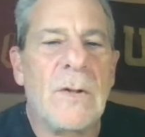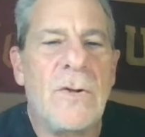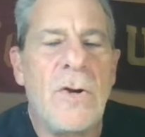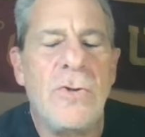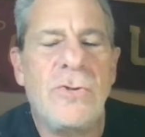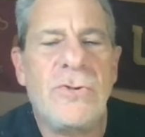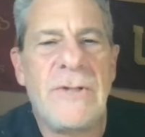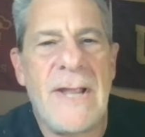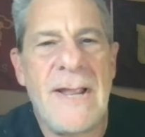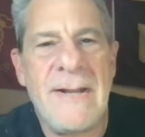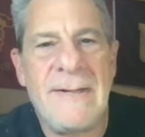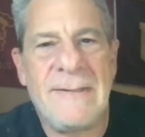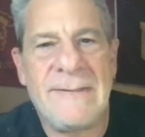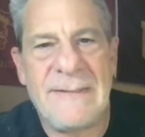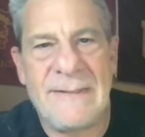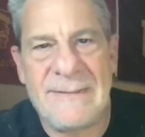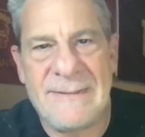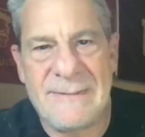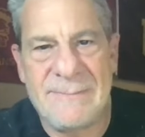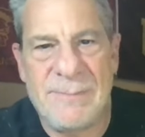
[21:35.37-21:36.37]
Coach
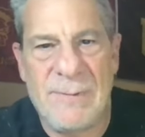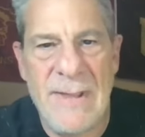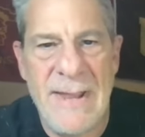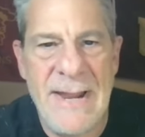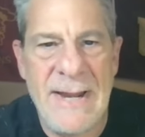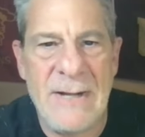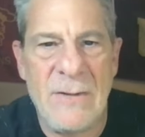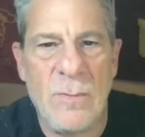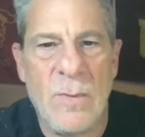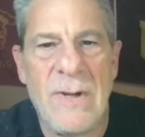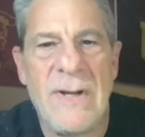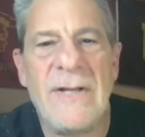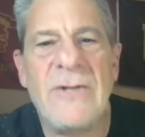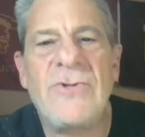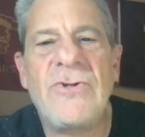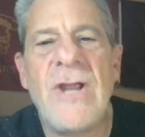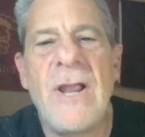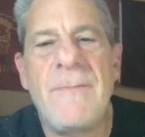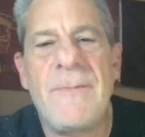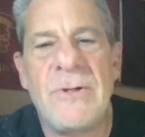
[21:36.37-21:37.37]
Entz explained what a
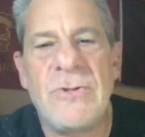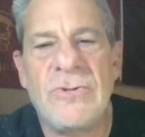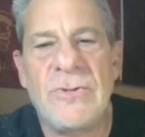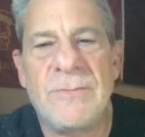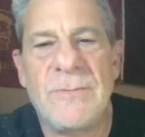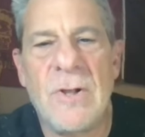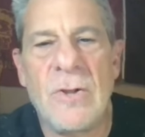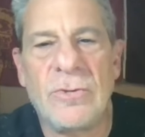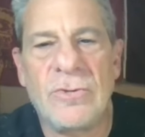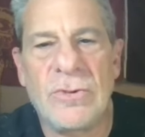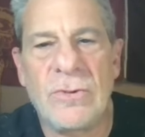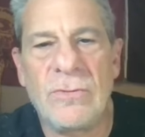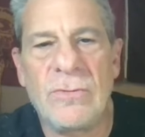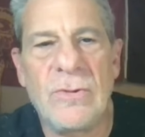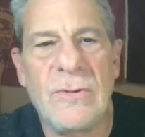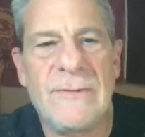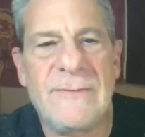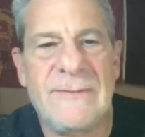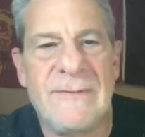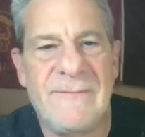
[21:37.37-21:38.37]
championship culture
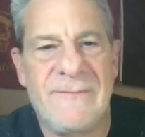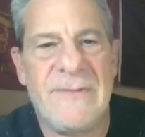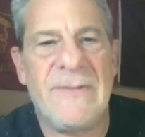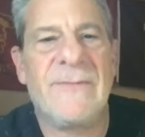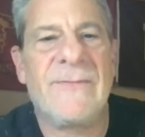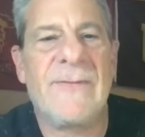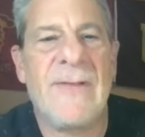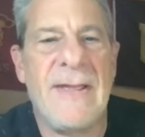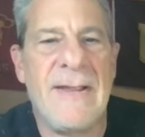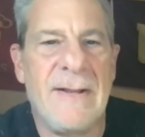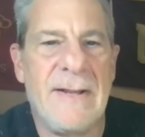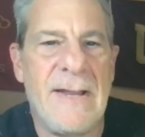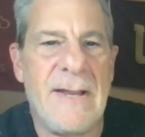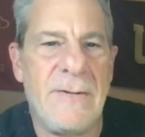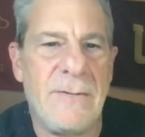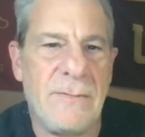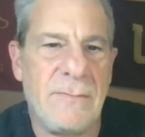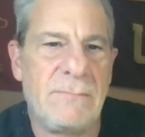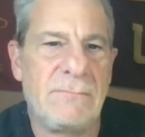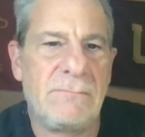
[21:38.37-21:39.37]
looks and feels like.
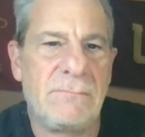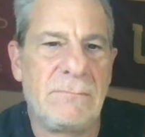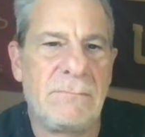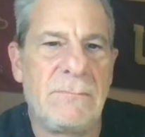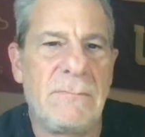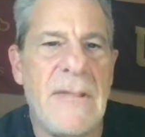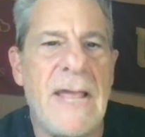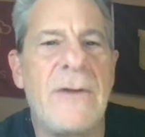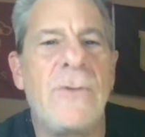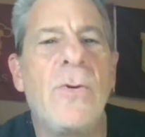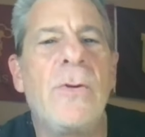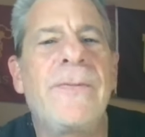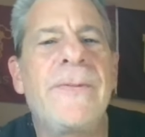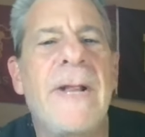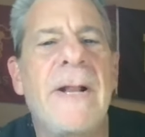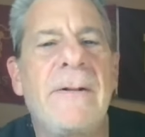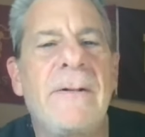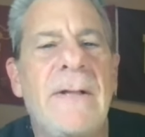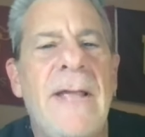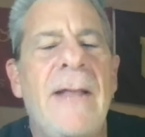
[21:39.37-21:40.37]
At
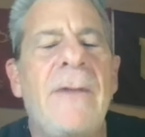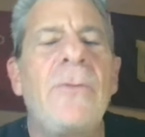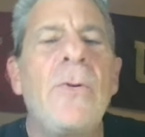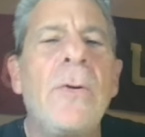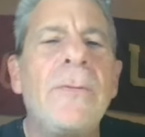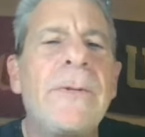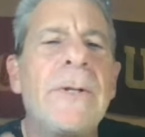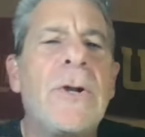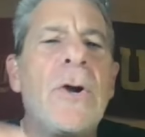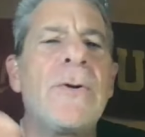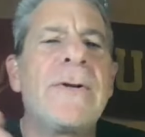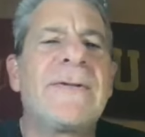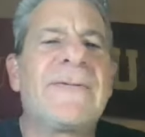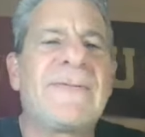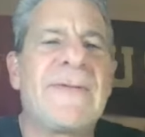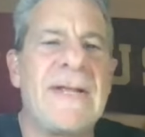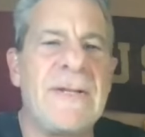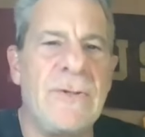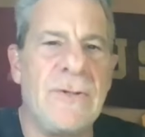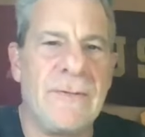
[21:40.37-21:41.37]
North Dakota
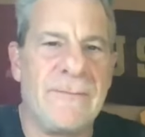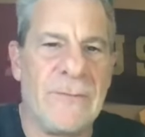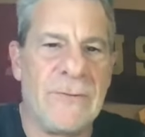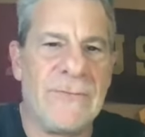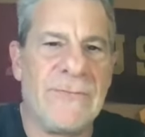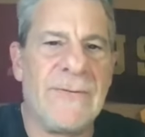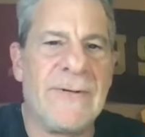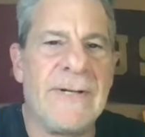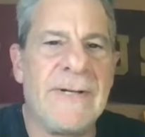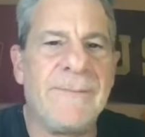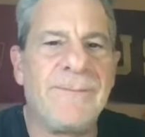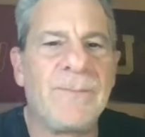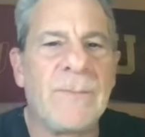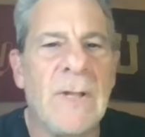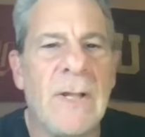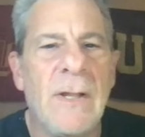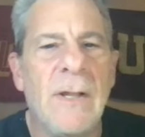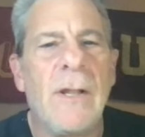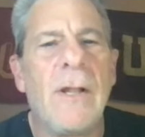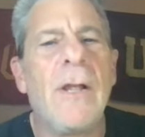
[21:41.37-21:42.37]
State University,
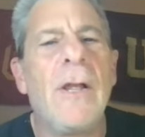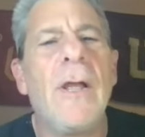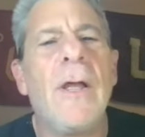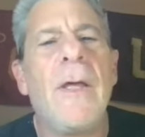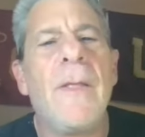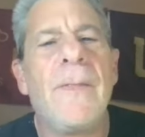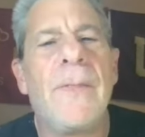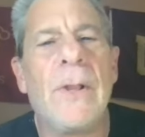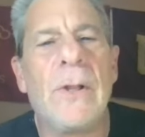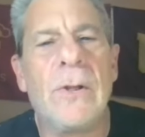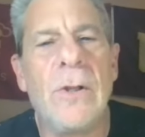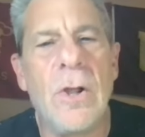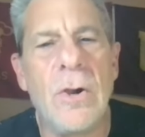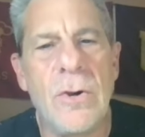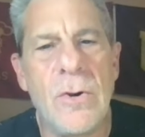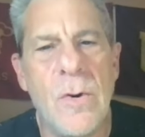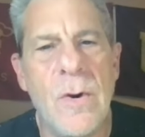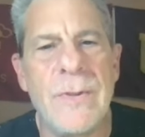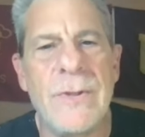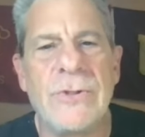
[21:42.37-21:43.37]
the
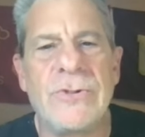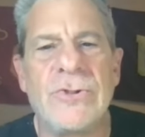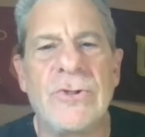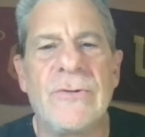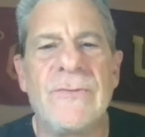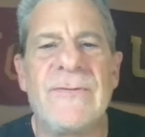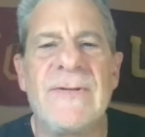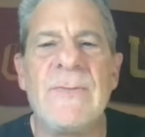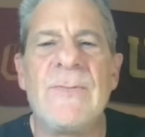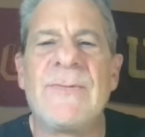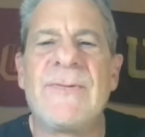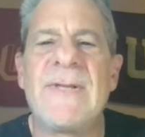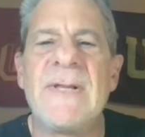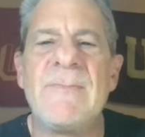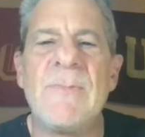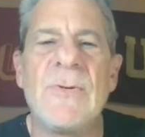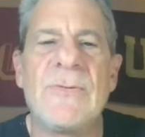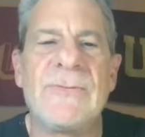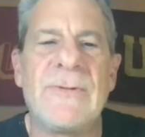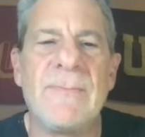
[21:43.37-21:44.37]
logo on the jersey was the
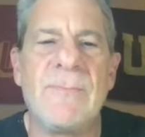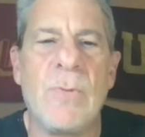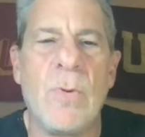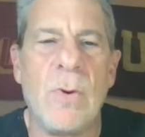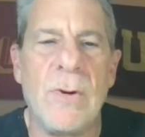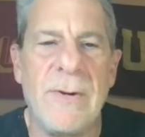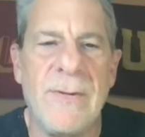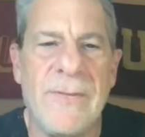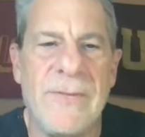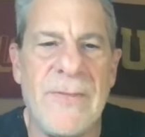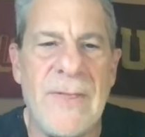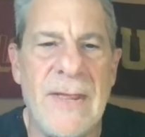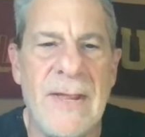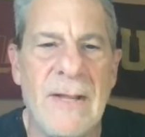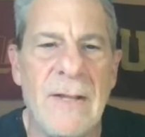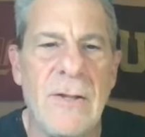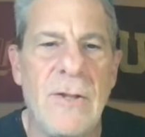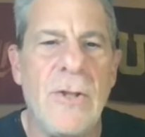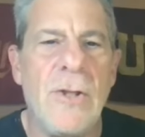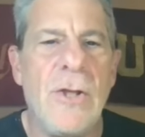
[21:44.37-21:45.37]
most important
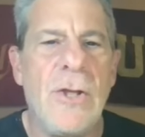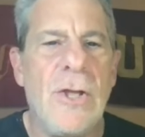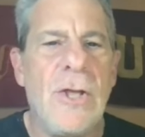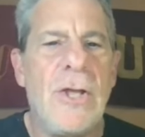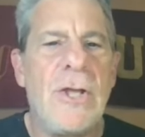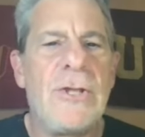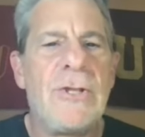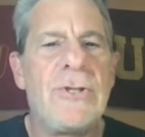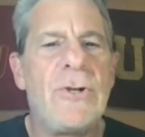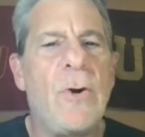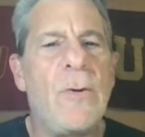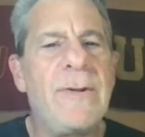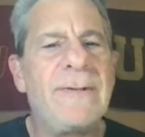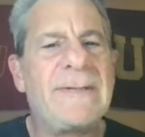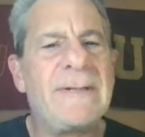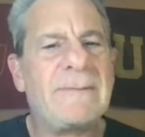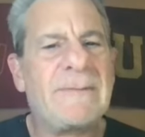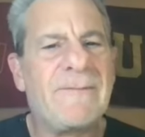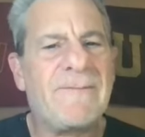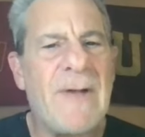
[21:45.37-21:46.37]
thing. You always
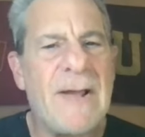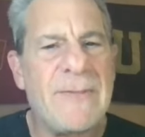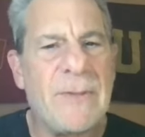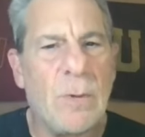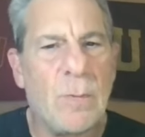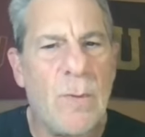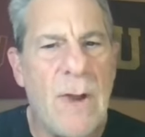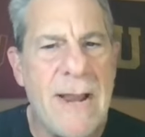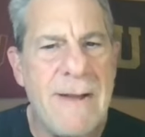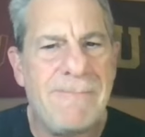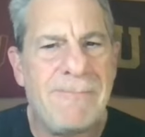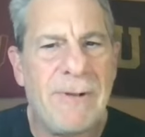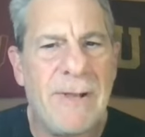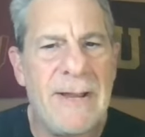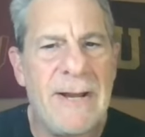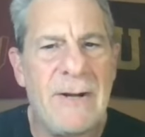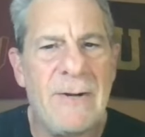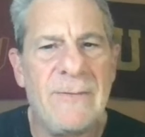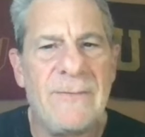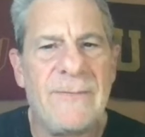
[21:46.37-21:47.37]
have to find the right
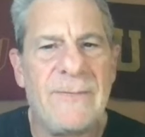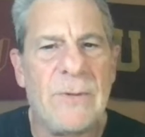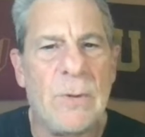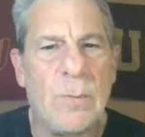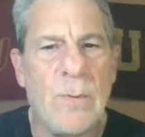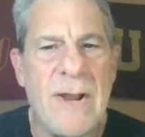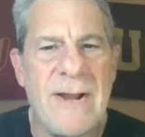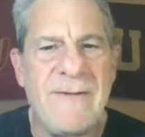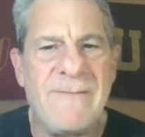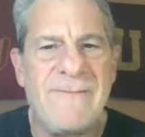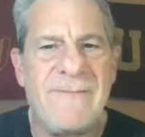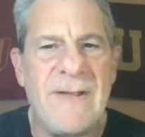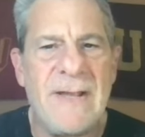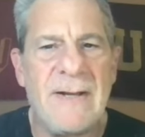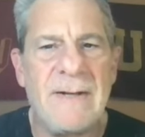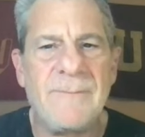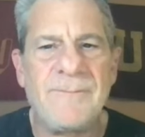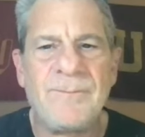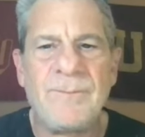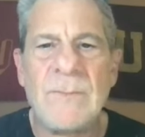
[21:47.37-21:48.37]
players, the right
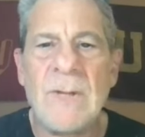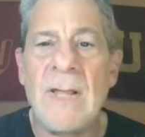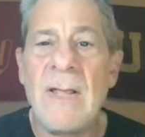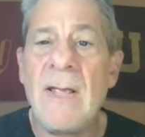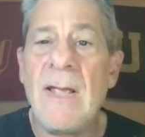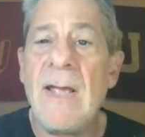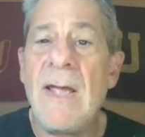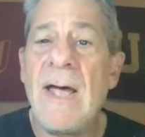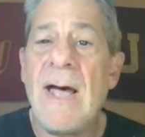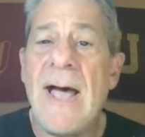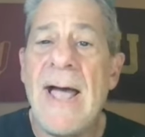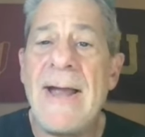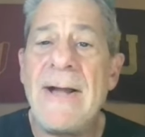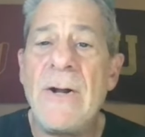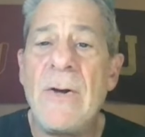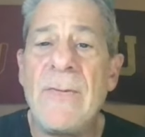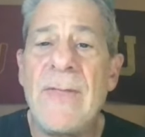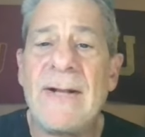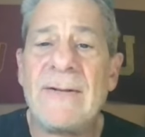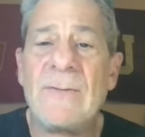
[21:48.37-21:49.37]
fit. I
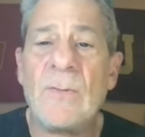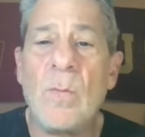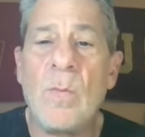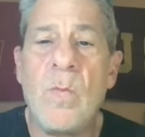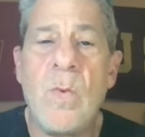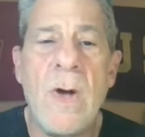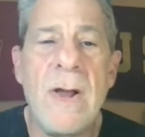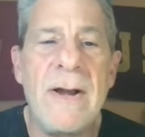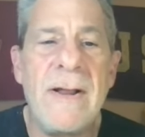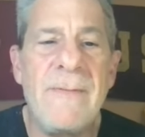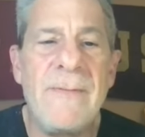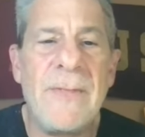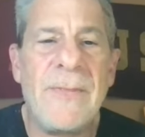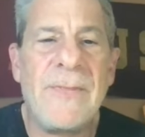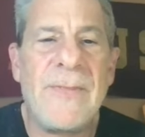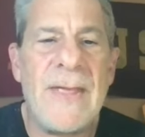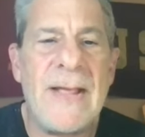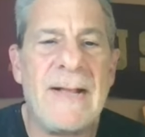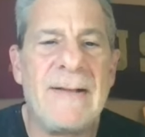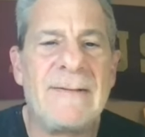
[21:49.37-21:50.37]
know that's one of the
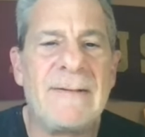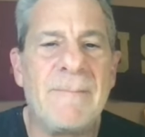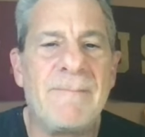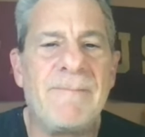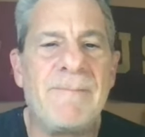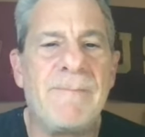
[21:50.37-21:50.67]
things